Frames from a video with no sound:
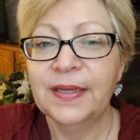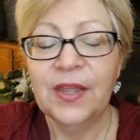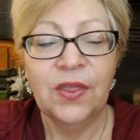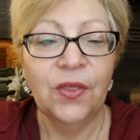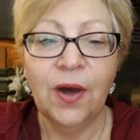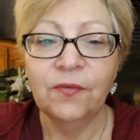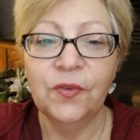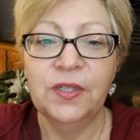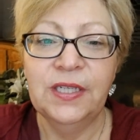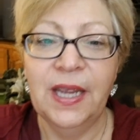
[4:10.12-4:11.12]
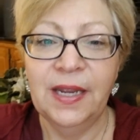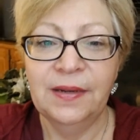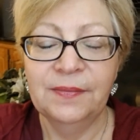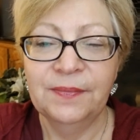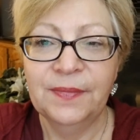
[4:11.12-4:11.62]
thought for the
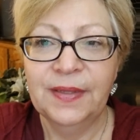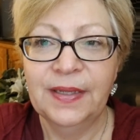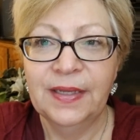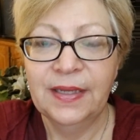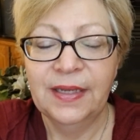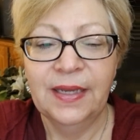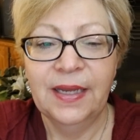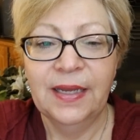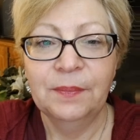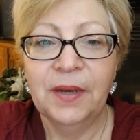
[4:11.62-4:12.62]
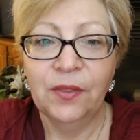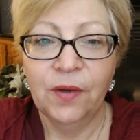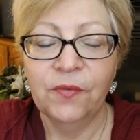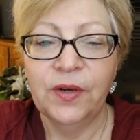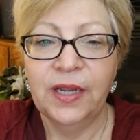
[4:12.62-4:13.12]
day. My
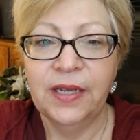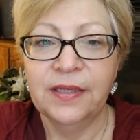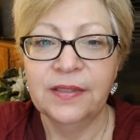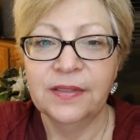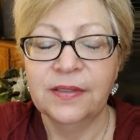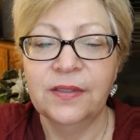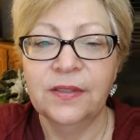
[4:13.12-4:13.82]
thought for today is